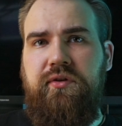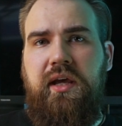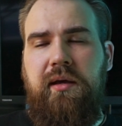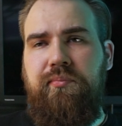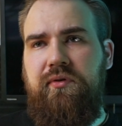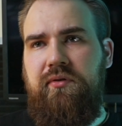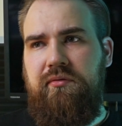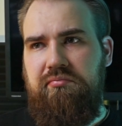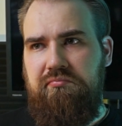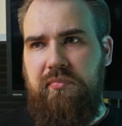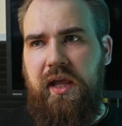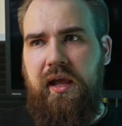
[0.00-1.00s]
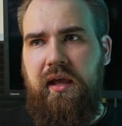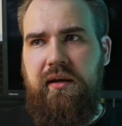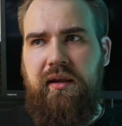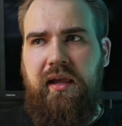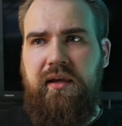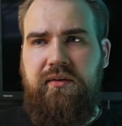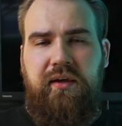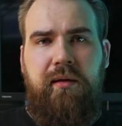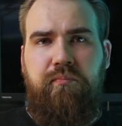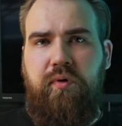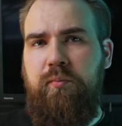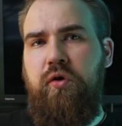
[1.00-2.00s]
tips, and a
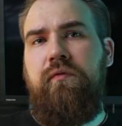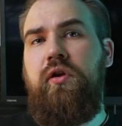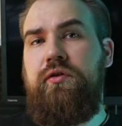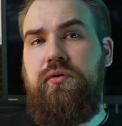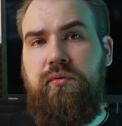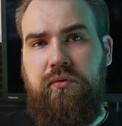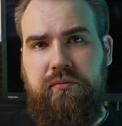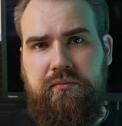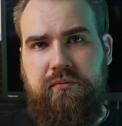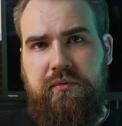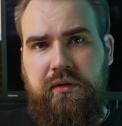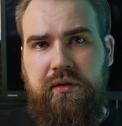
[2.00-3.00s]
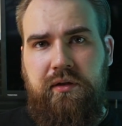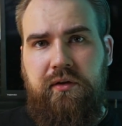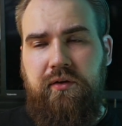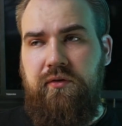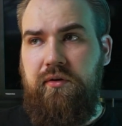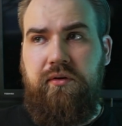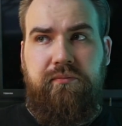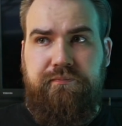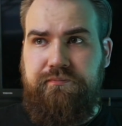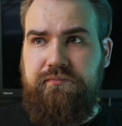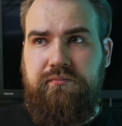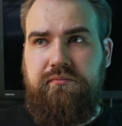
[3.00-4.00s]
tip removal tool. So
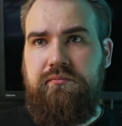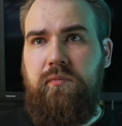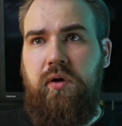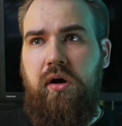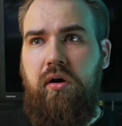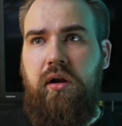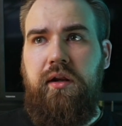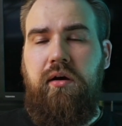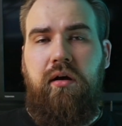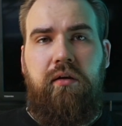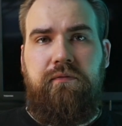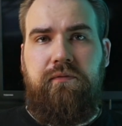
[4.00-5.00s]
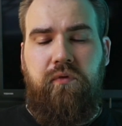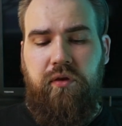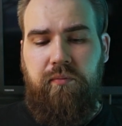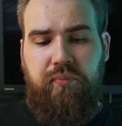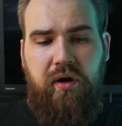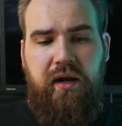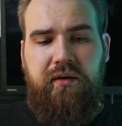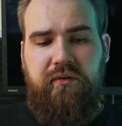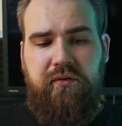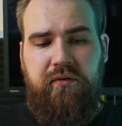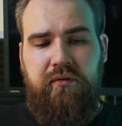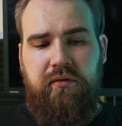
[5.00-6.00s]
all in all, for the
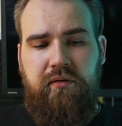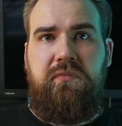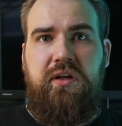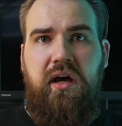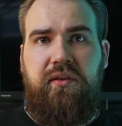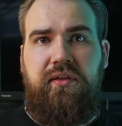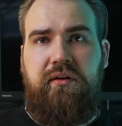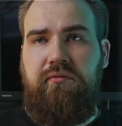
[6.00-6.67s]
price, nothing